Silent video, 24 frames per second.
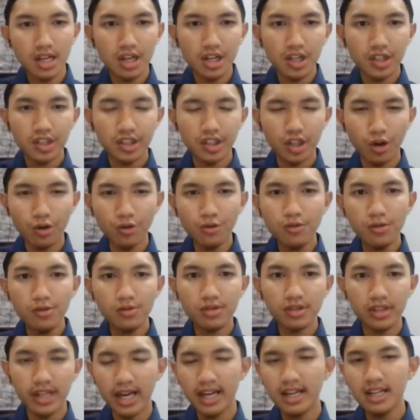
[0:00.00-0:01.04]
So
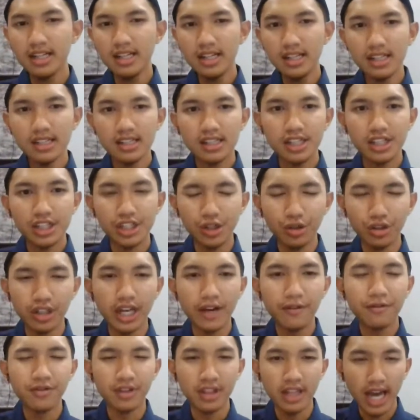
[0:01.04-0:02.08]
then you
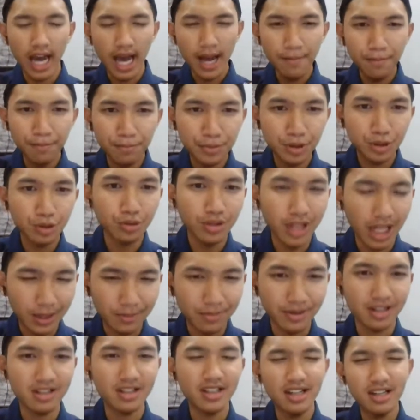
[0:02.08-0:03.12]
give the app to that
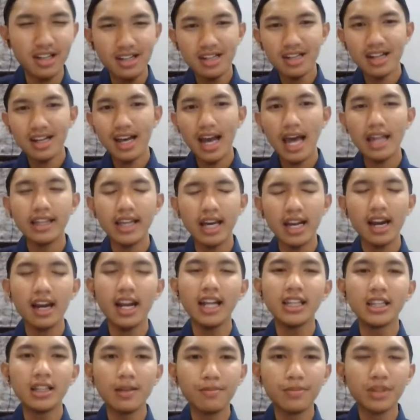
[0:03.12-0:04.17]
person and then
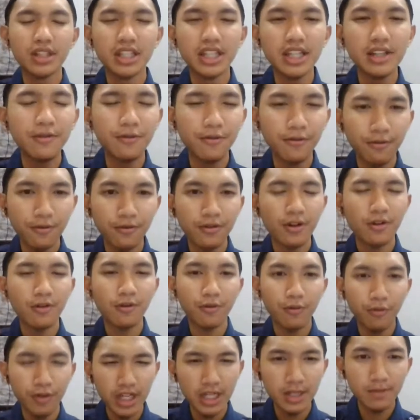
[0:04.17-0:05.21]
let them give
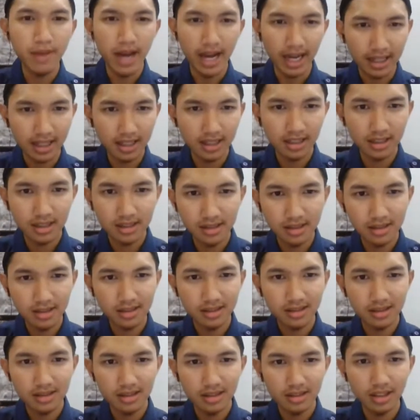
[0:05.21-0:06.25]
feedback.
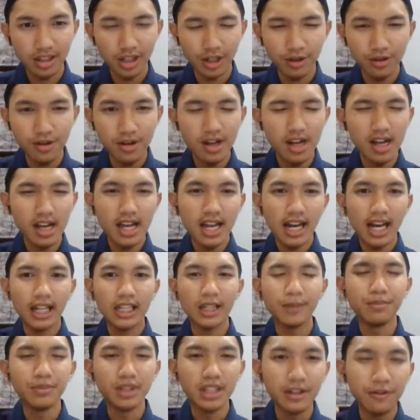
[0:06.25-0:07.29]
Let
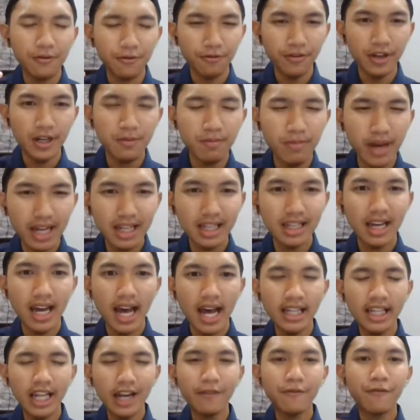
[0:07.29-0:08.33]
them give feedback,
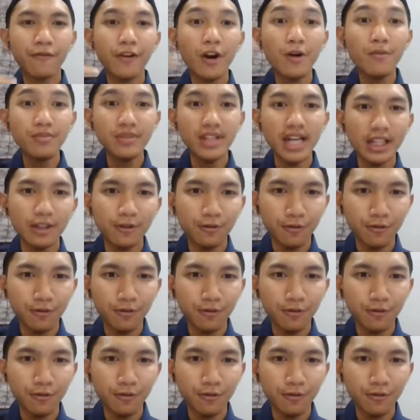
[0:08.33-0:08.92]
and then from that